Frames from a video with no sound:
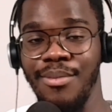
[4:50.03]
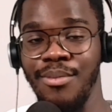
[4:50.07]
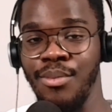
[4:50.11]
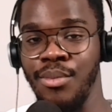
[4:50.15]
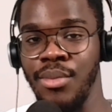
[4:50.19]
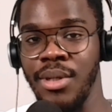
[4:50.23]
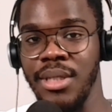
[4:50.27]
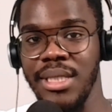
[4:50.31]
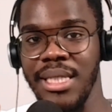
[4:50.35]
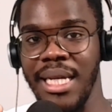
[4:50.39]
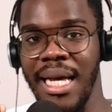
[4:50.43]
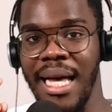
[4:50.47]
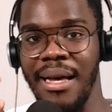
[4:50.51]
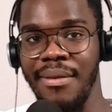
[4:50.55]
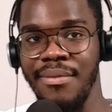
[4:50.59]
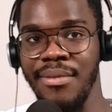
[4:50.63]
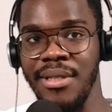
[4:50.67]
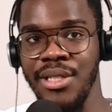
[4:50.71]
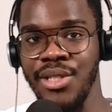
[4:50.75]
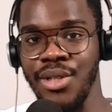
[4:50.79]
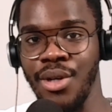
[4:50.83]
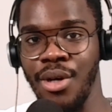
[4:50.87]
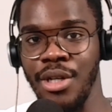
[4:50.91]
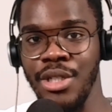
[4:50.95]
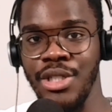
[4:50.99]
want to have
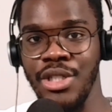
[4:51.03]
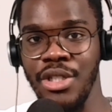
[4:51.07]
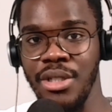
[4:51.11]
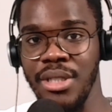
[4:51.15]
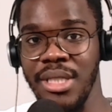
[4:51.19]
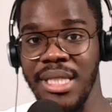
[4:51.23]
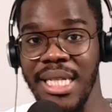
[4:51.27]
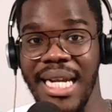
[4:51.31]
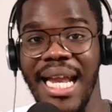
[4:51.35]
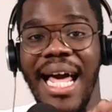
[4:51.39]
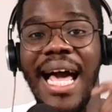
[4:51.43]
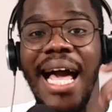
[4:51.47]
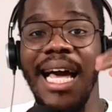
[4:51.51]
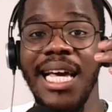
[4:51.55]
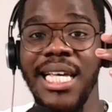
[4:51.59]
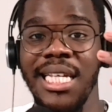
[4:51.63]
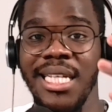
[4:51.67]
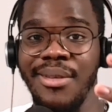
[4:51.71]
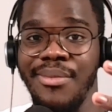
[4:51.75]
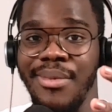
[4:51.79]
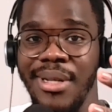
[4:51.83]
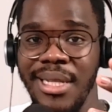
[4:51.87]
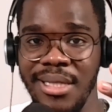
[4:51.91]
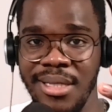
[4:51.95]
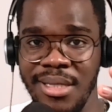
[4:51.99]
discussions and
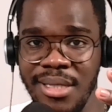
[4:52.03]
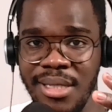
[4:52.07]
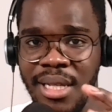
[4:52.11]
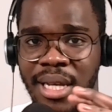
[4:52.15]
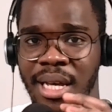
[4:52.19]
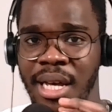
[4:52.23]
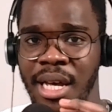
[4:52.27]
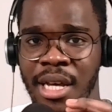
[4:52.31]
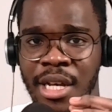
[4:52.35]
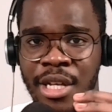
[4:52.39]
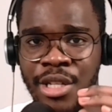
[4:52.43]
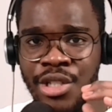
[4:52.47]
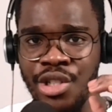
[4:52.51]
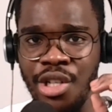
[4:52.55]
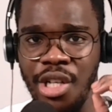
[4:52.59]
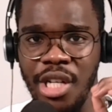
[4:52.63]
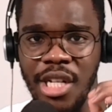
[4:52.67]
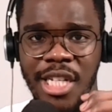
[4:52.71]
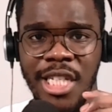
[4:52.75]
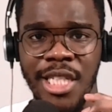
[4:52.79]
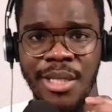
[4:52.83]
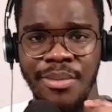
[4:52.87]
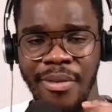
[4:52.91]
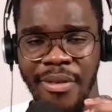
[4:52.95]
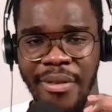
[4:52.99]
arguments. So you
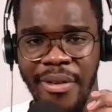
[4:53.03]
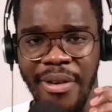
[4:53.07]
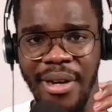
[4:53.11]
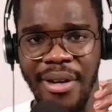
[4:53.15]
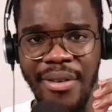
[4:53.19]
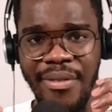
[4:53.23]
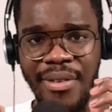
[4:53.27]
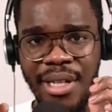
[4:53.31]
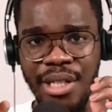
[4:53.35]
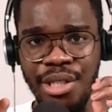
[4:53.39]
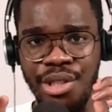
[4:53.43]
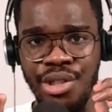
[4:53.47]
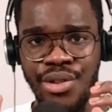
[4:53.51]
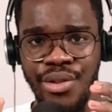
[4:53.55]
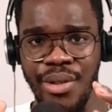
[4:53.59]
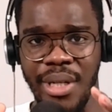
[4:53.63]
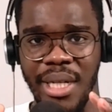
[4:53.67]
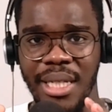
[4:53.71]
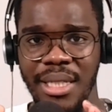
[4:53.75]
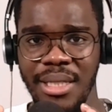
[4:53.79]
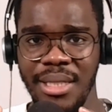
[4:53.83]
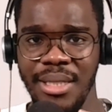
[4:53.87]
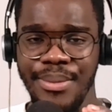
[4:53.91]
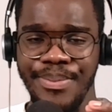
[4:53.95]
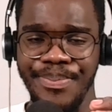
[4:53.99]
need to be very, very
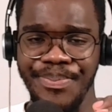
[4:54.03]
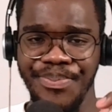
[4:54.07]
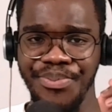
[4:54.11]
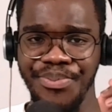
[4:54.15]
trained